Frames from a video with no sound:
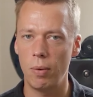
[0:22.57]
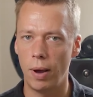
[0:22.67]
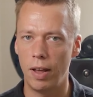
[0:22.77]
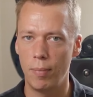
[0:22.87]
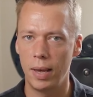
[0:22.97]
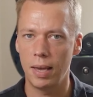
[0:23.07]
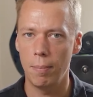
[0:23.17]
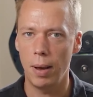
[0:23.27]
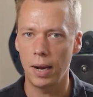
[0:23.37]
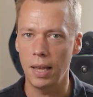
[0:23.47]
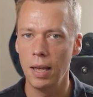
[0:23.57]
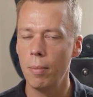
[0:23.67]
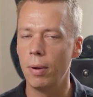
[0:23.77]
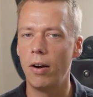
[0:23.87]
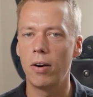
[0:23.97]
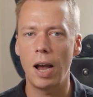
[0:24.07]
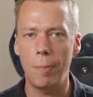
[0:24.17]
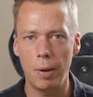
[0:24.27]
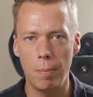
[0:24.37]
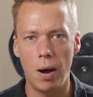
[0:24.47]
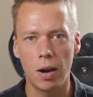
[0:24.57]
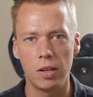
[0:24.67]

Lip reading: and why this is bad lighting is